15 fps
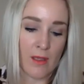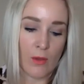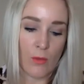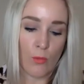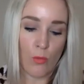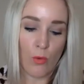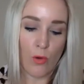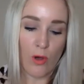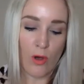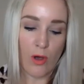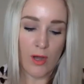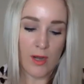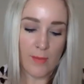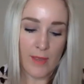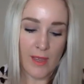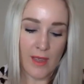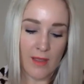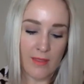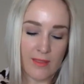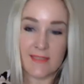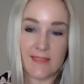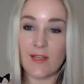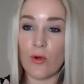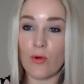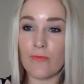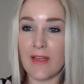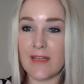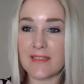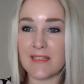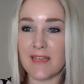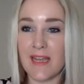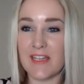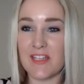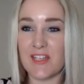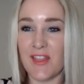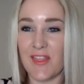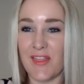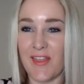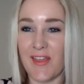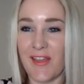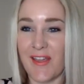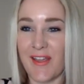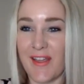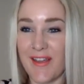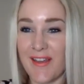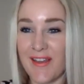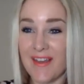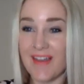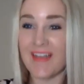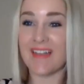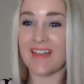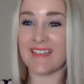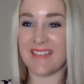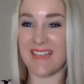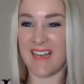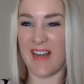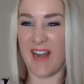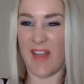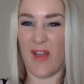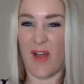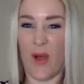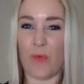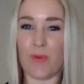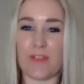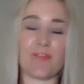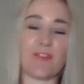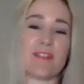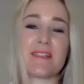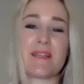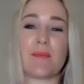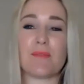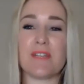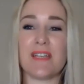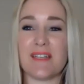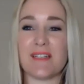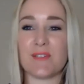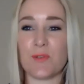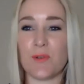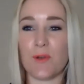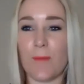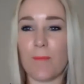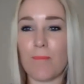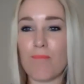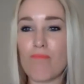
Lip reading: What about this whole vaccination thing? Is that another whole different subject, or?